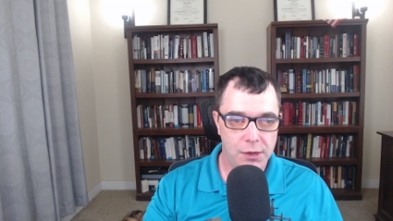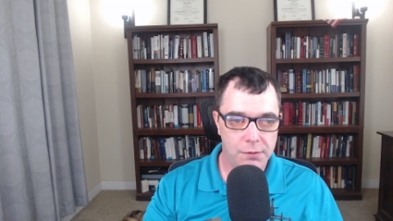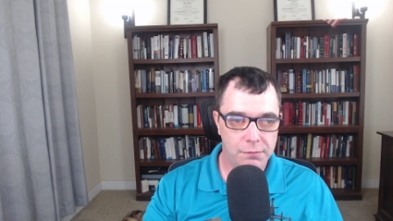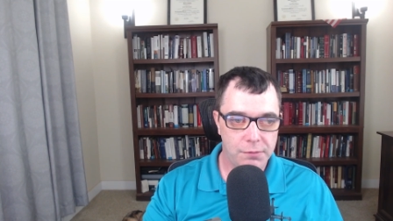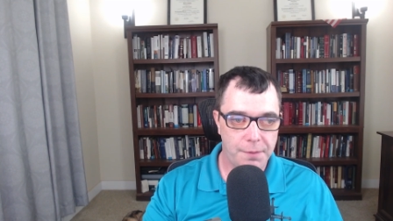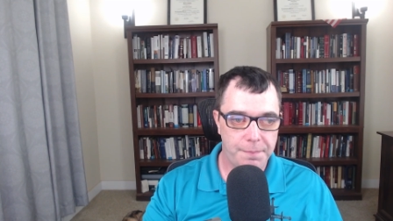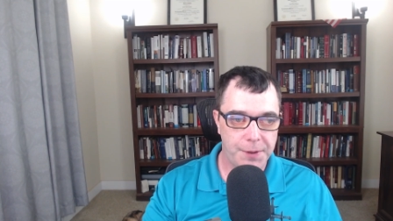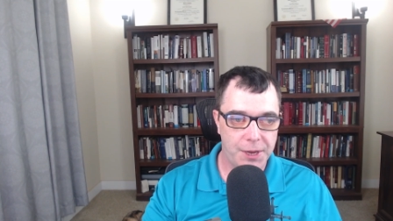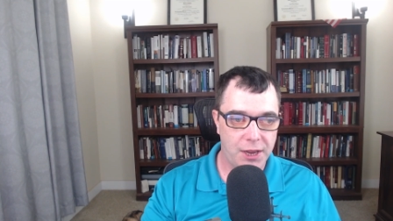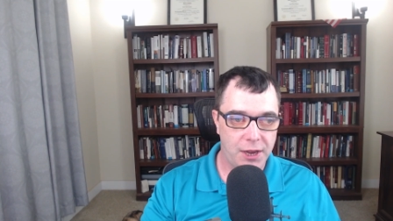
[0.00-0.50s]

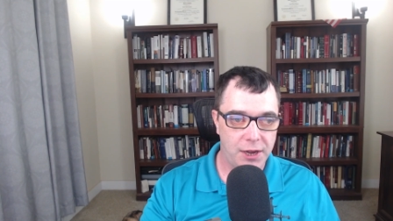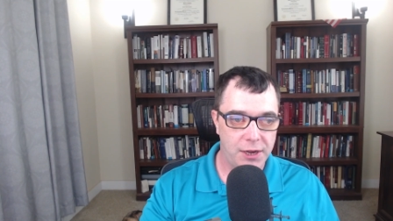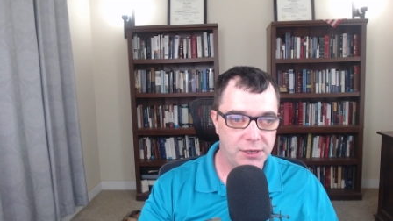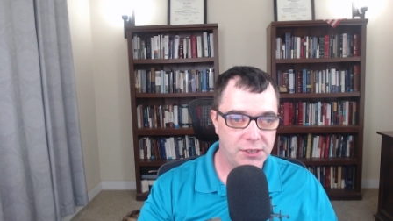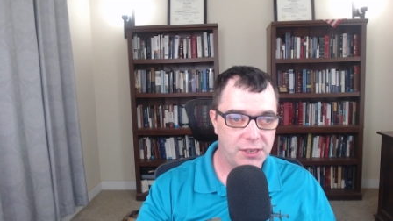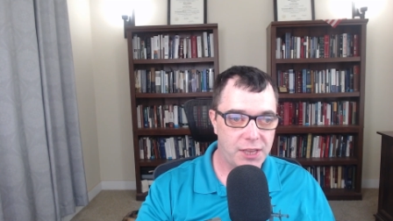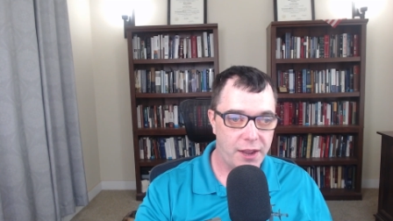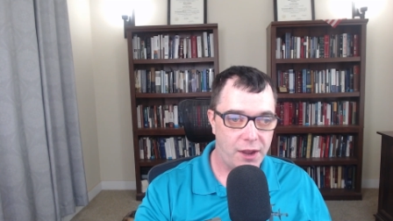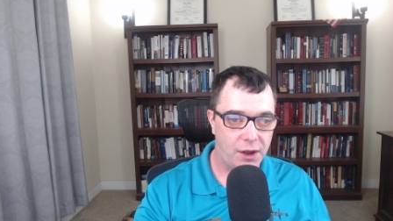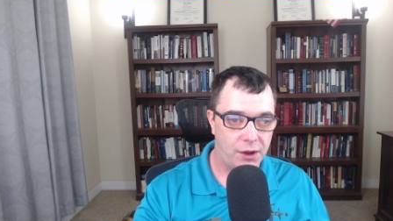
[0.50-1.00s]
but because
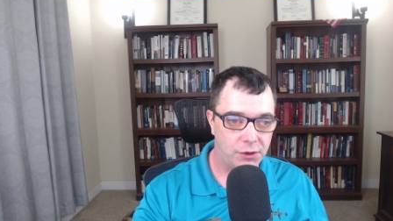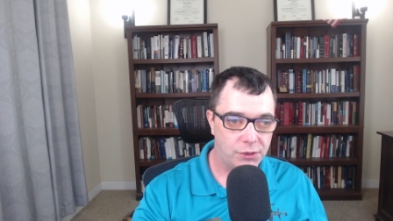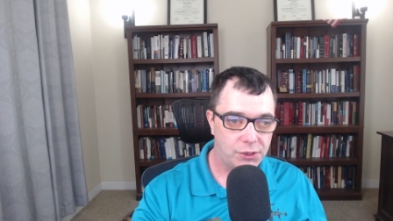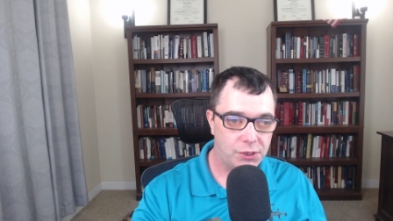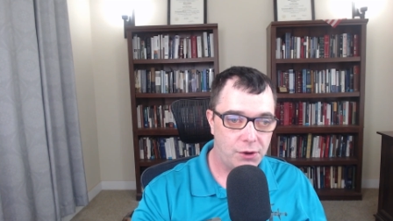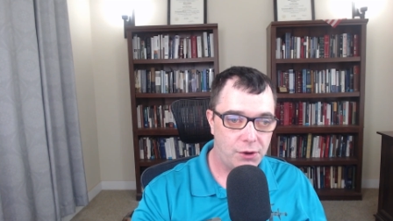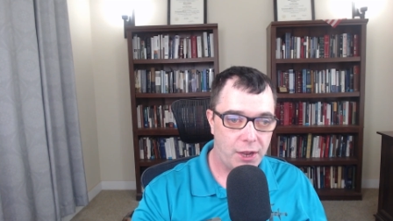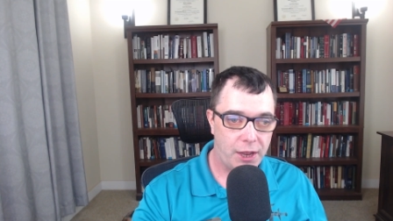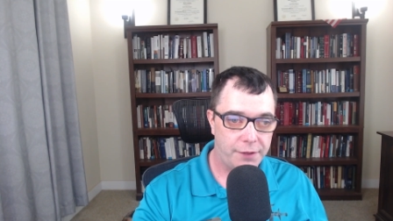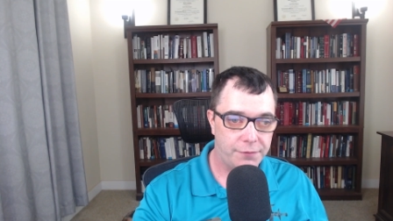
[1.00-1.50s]
they
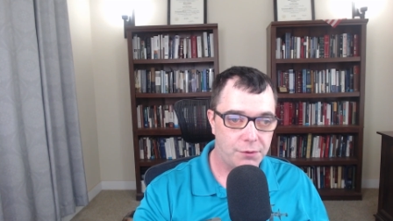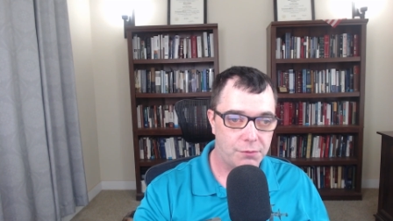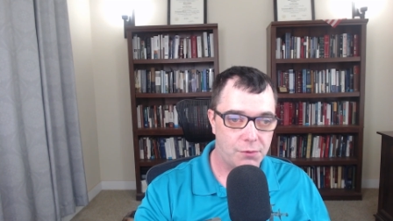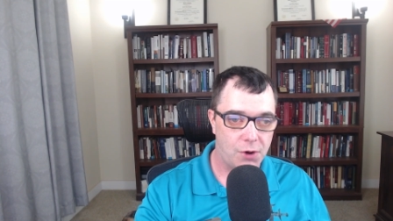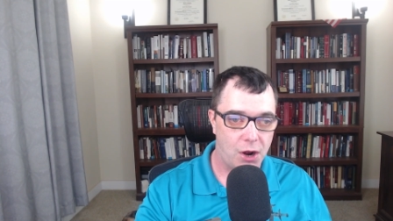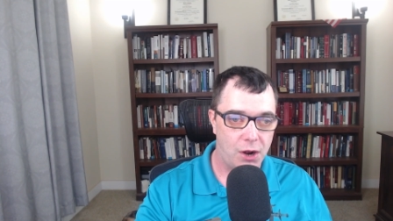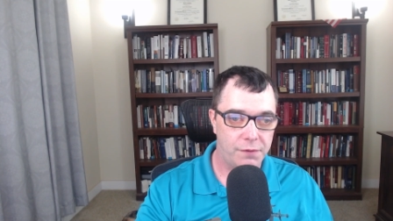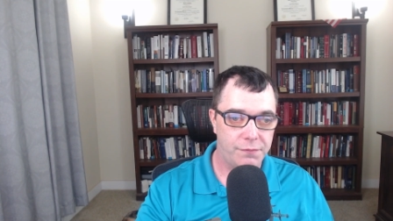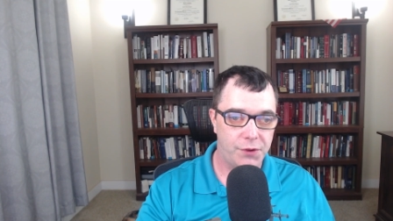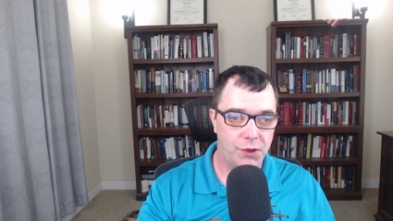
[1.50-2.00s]
also have the
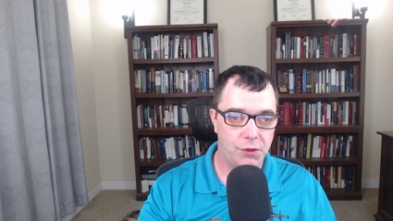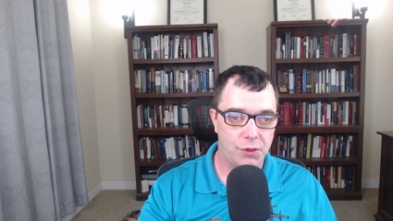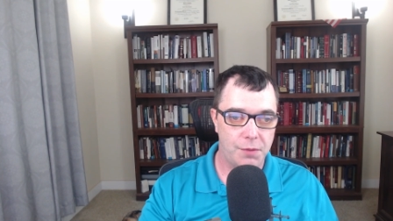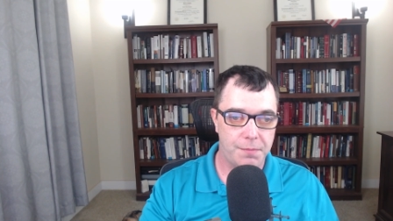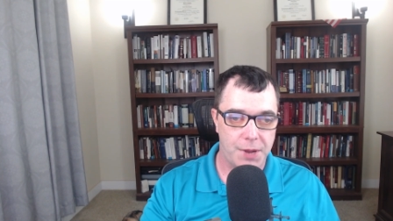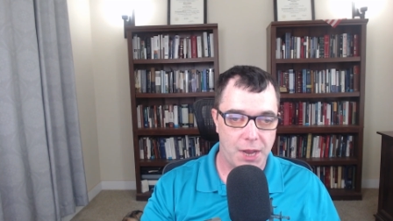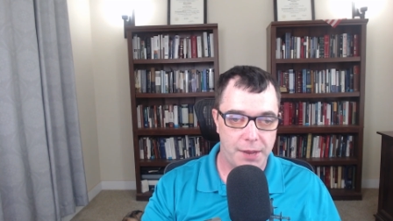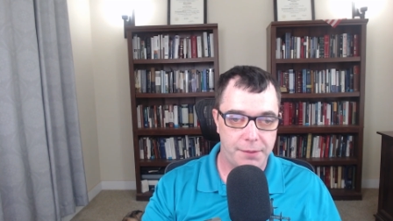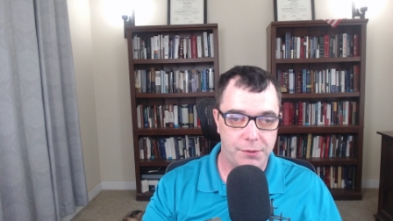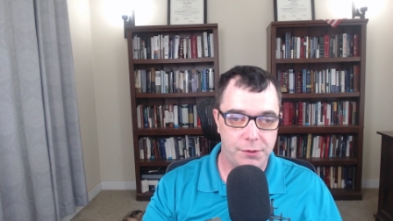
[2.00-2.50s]
wrong view of the
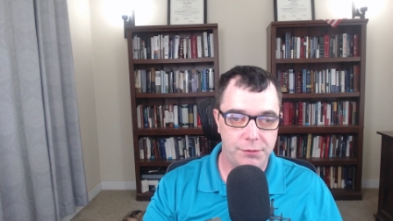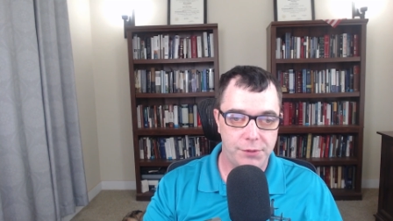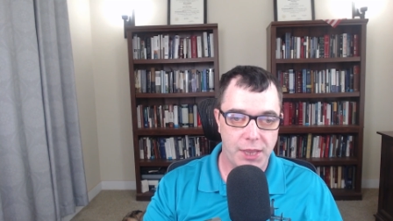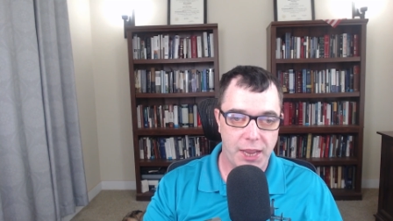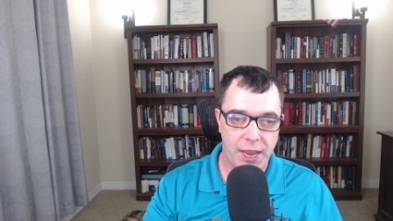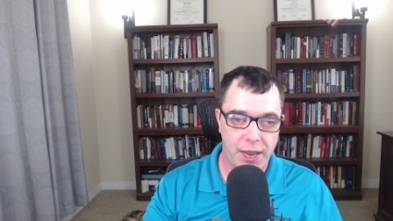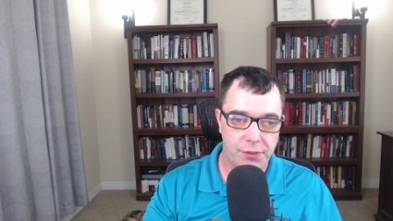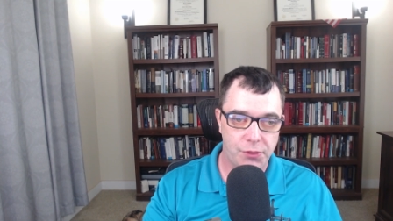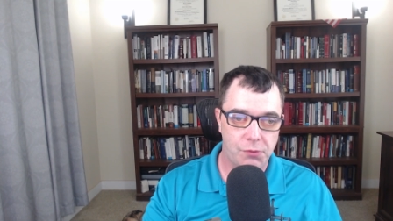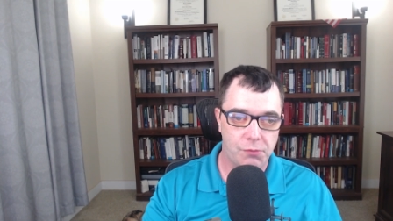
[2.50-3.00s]
Bible, they
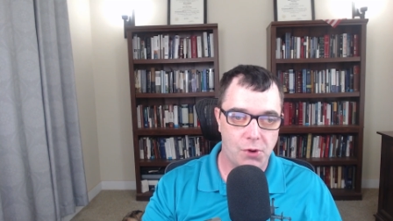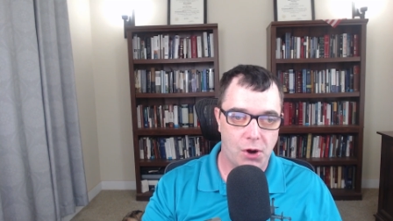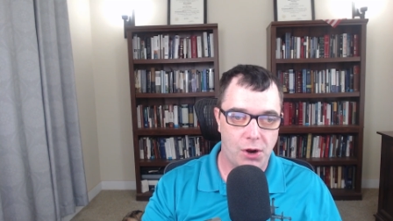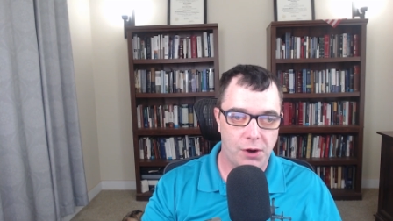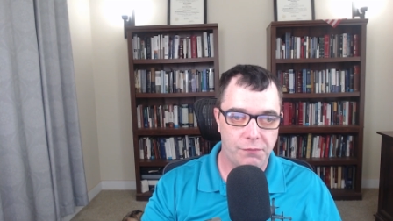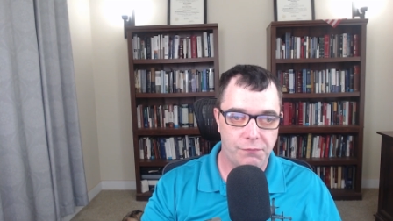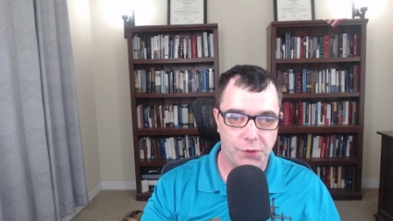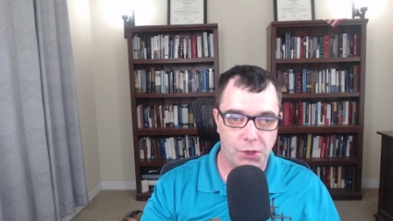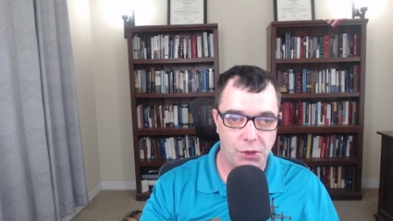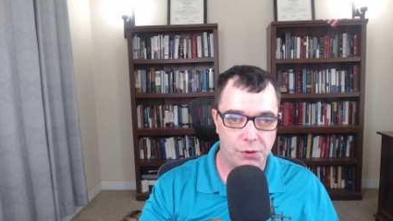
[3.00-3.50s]
have the
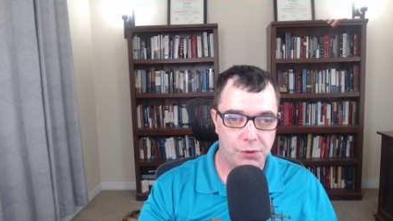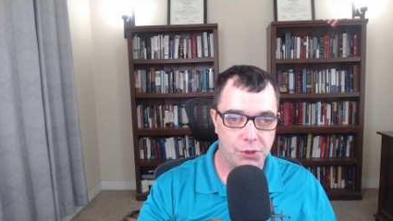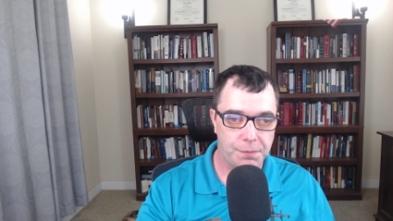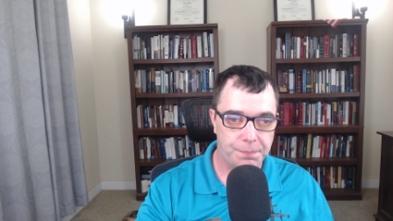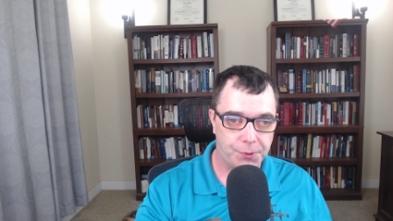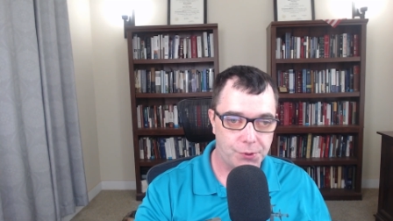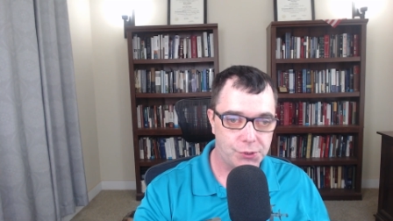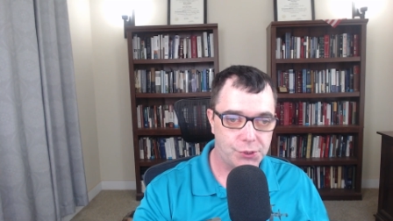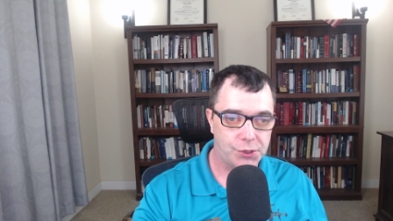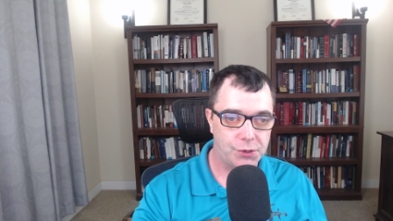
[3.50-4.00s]
wrong view of the
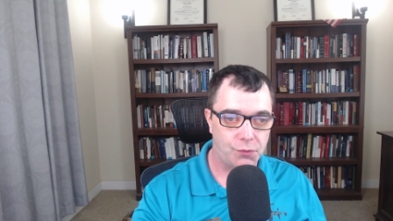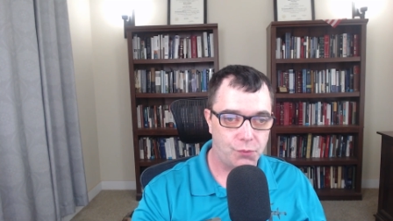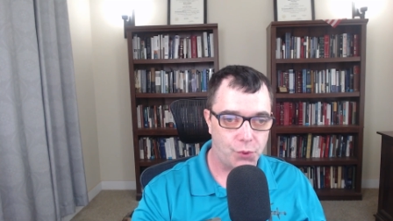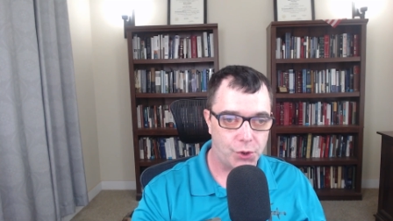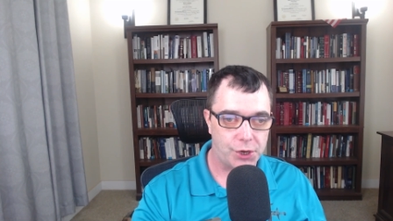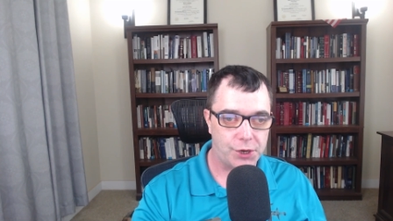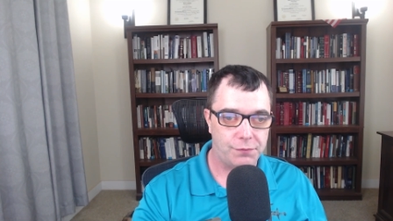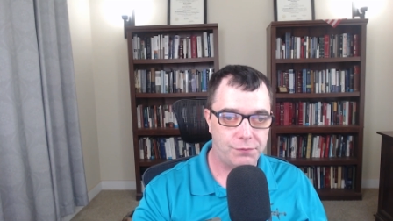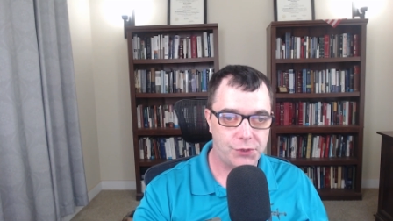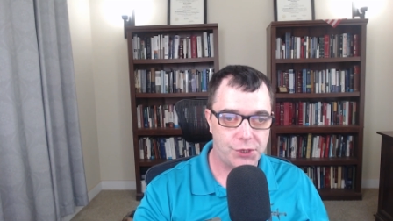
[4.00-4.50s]
person and
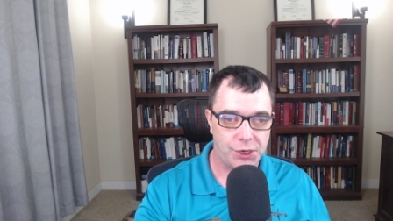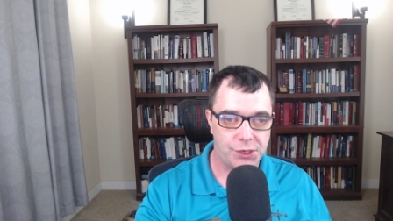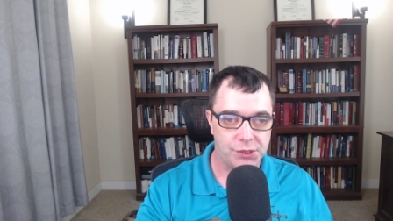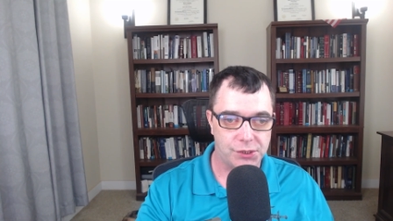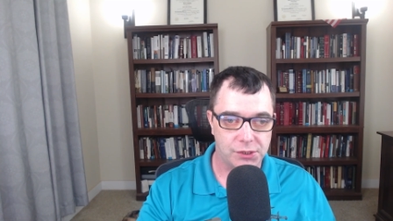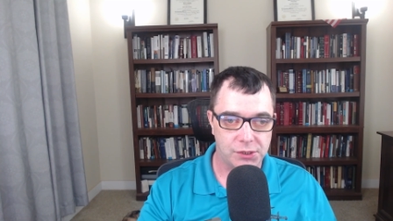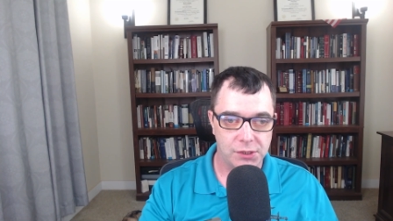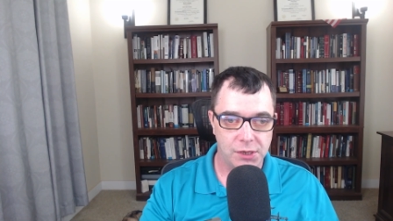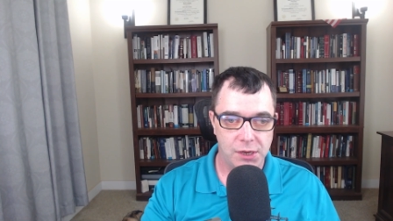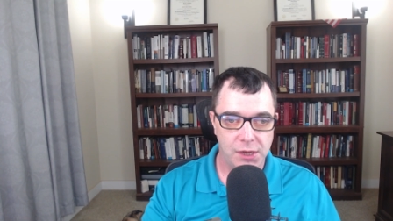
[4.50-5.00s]
work of
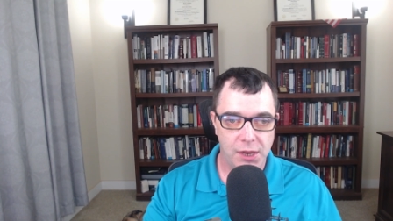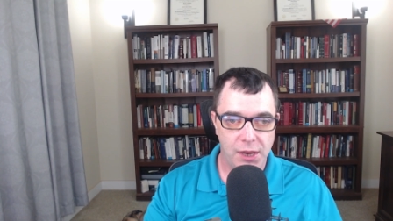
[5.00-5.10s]
Jesus.